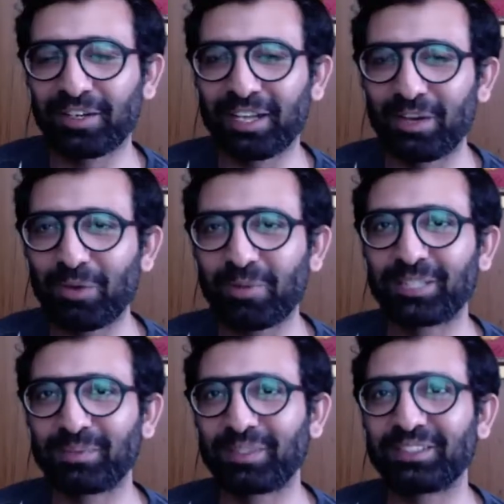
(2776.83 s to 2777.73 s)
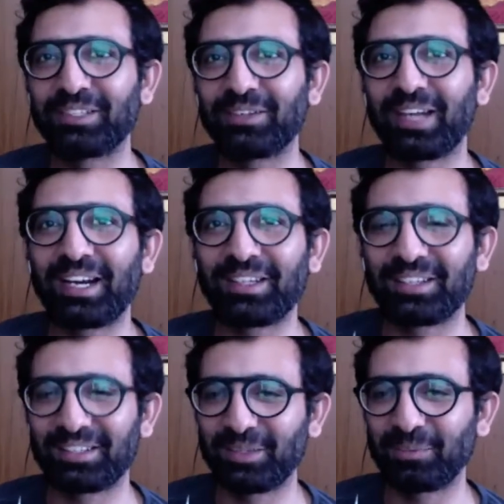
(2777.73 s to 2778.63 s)
all my expenses out, I had
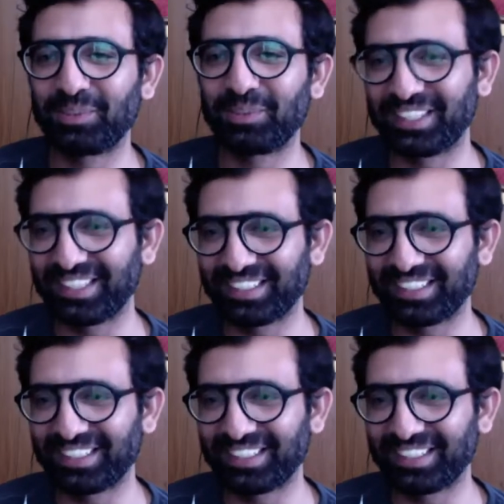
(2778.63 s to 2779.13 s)
30 rupees a day.